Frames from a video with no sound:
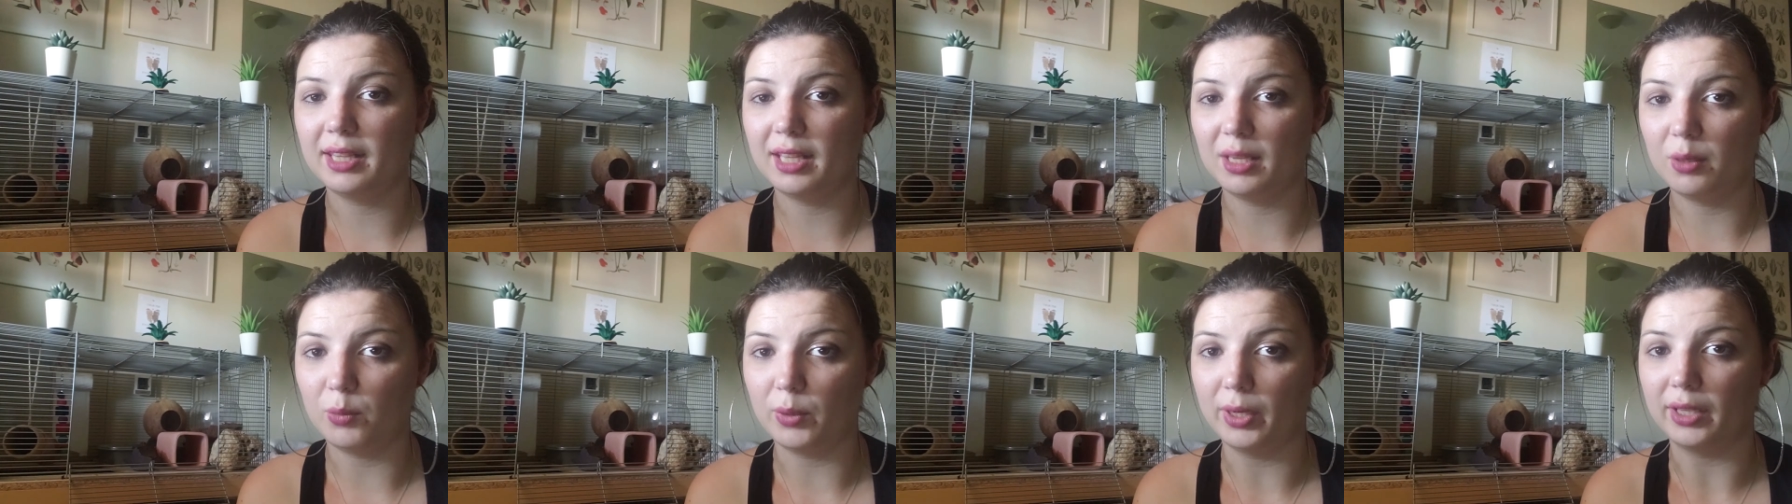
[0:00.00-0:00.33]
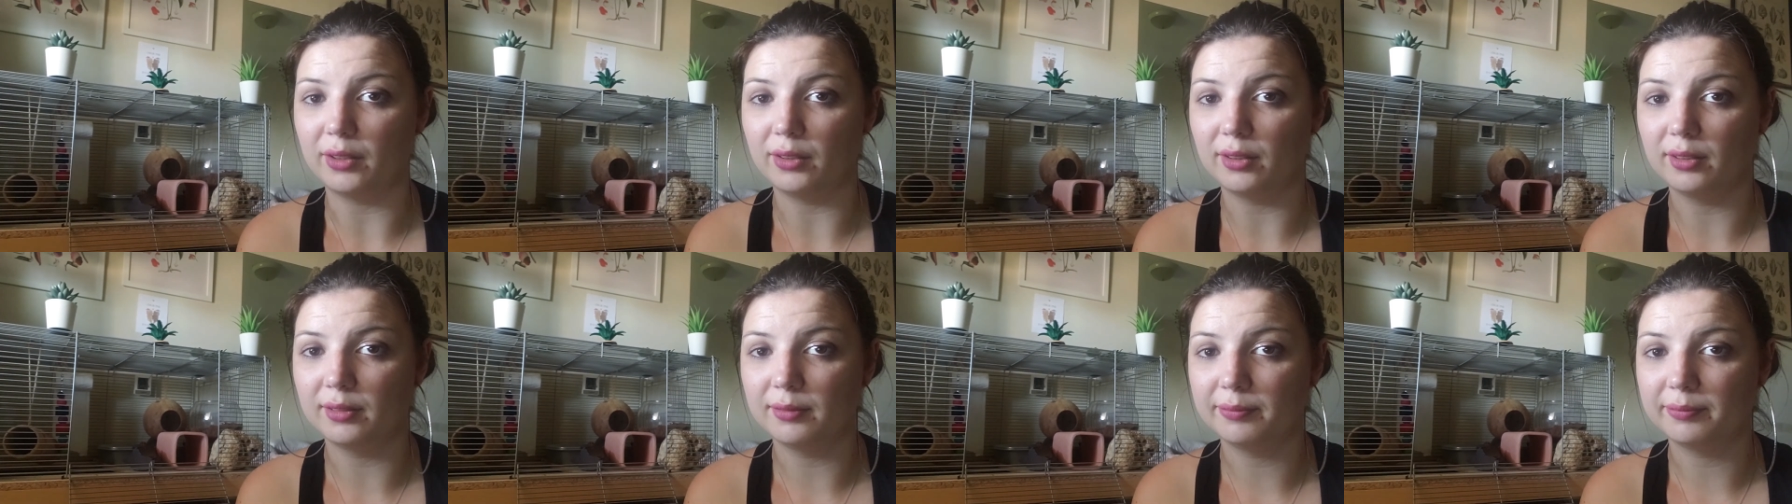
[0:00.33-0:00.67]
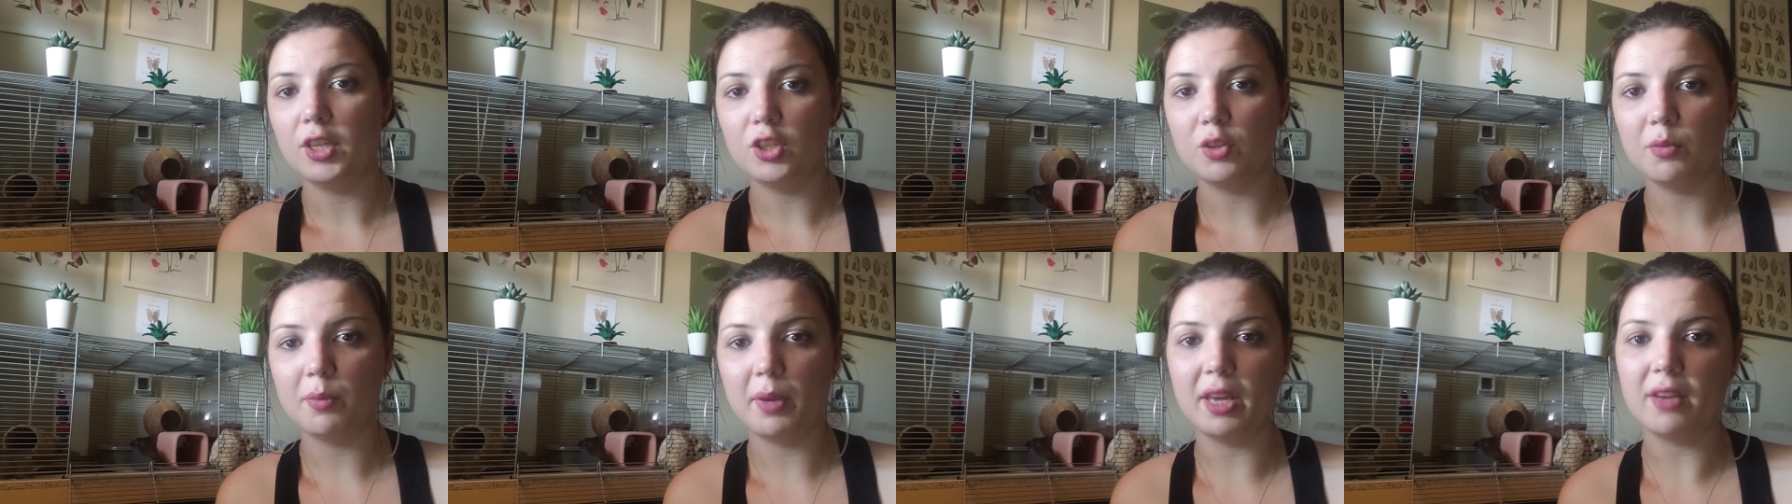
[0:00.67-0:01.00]
they will.
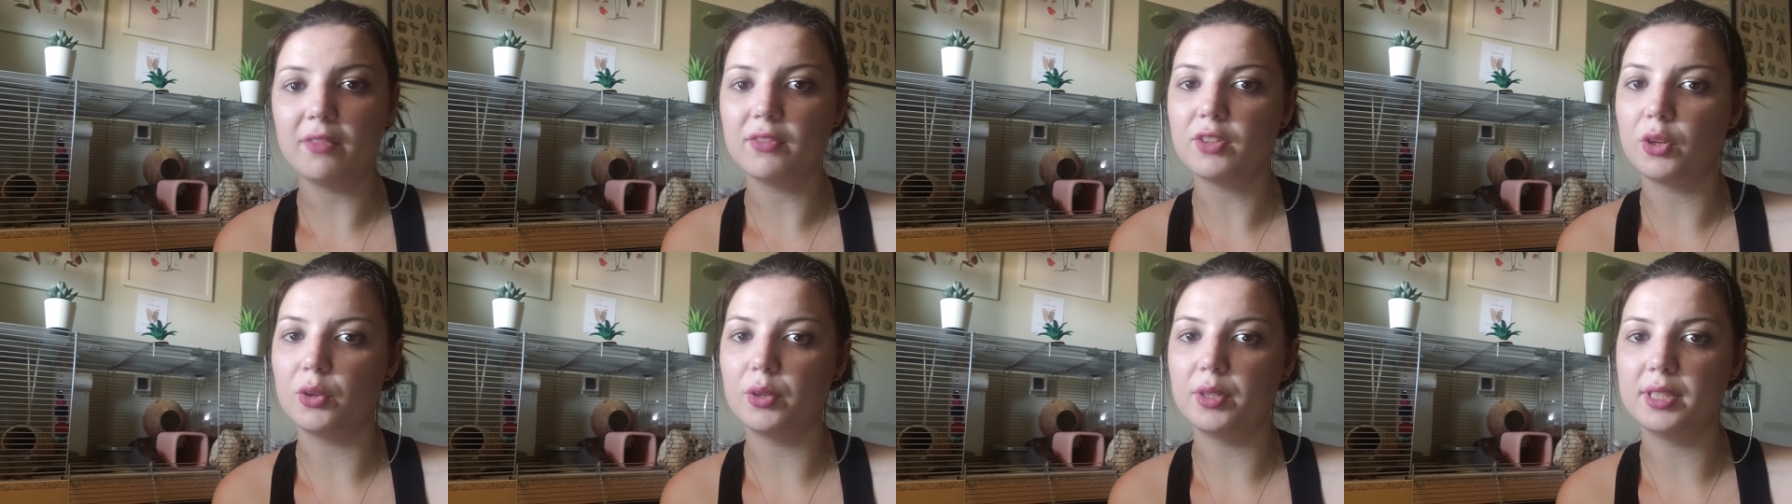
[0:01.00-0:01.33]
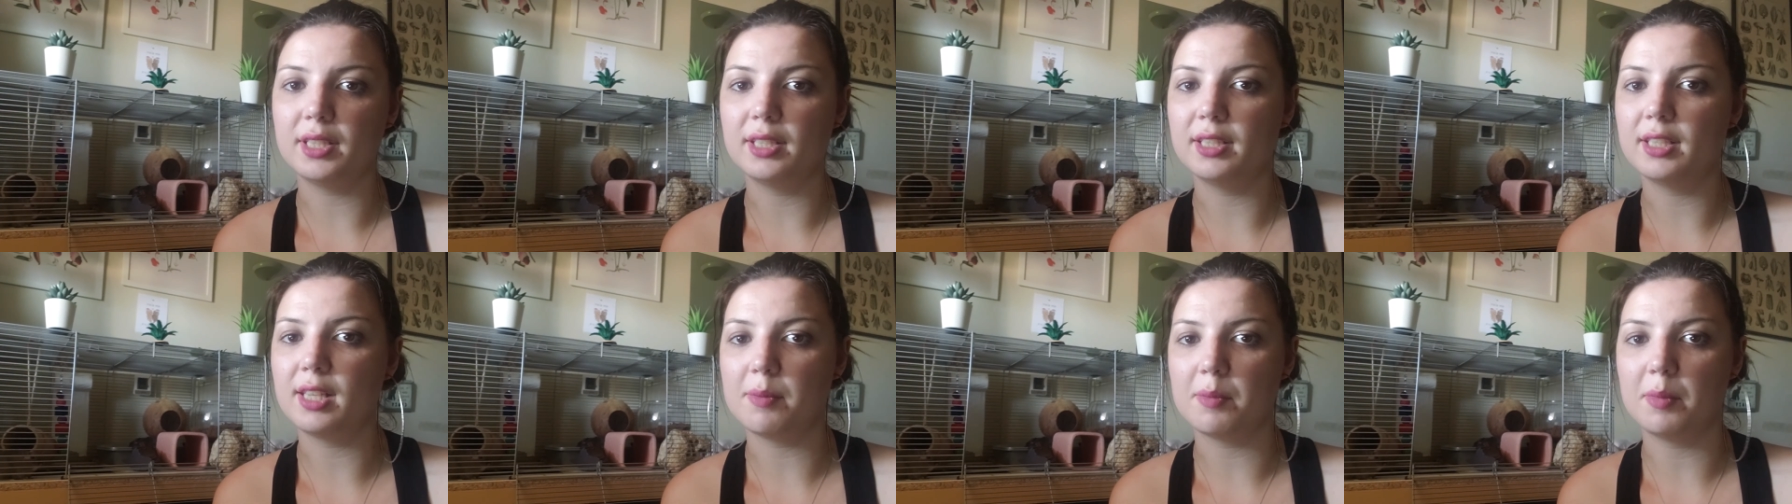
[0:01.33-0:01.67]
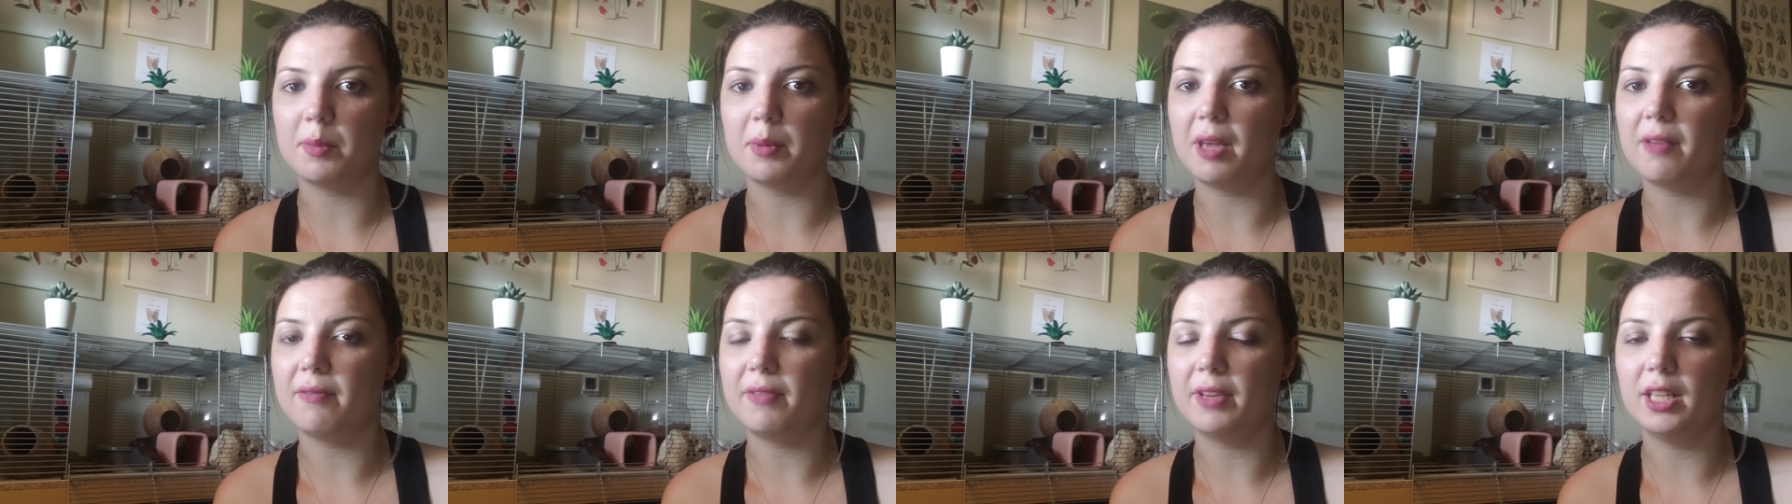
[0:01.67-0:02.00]
You may have noticed in some of
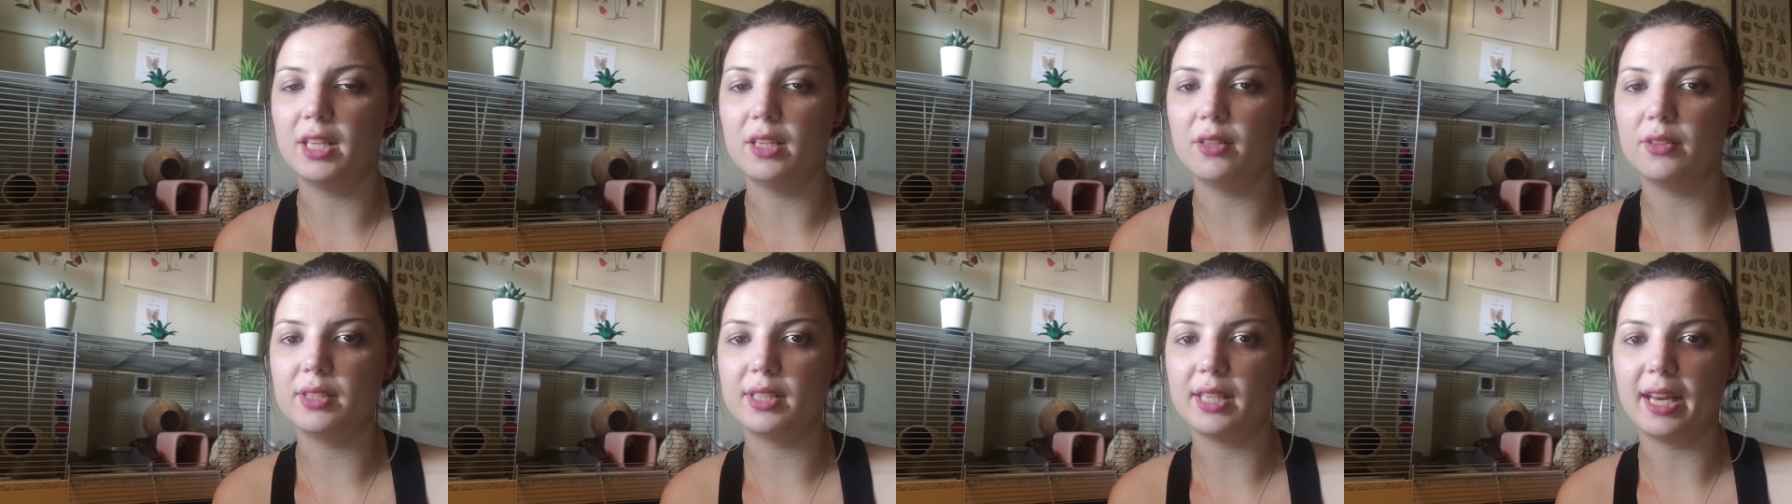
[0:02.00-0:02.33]
my videos